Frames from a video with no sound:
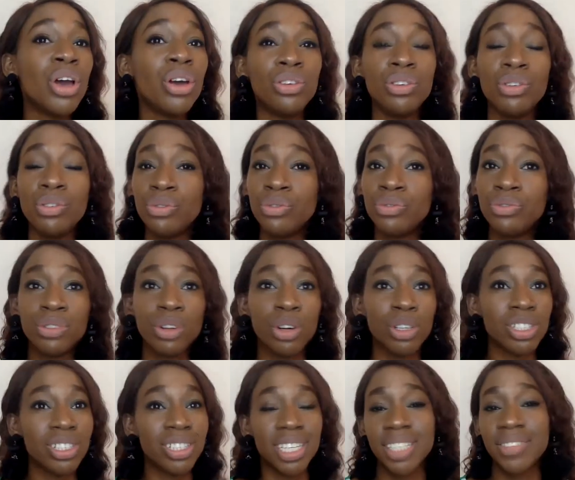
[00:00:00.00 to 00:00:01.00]
you've
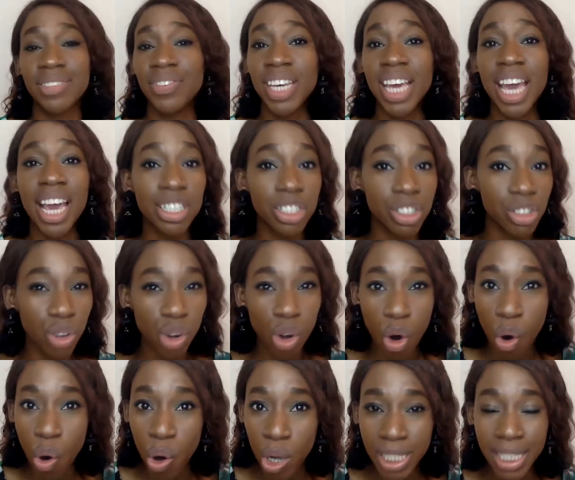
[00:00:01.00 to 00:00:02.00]
done certification
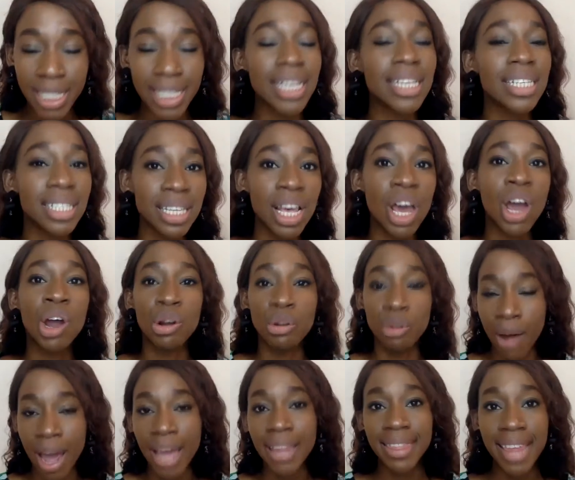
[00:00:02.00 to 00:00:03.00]
courses,
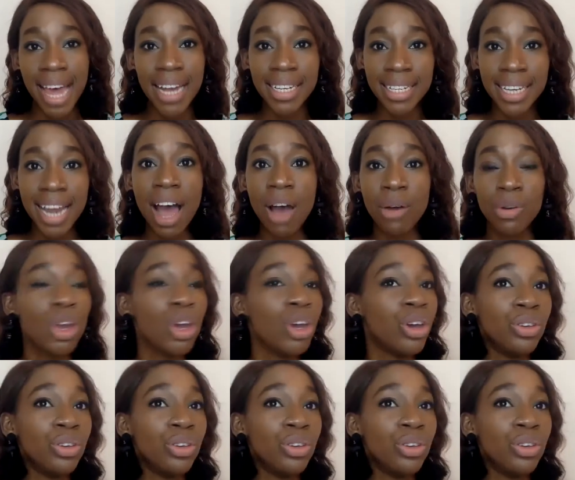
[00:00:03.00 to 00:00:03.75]
write that down.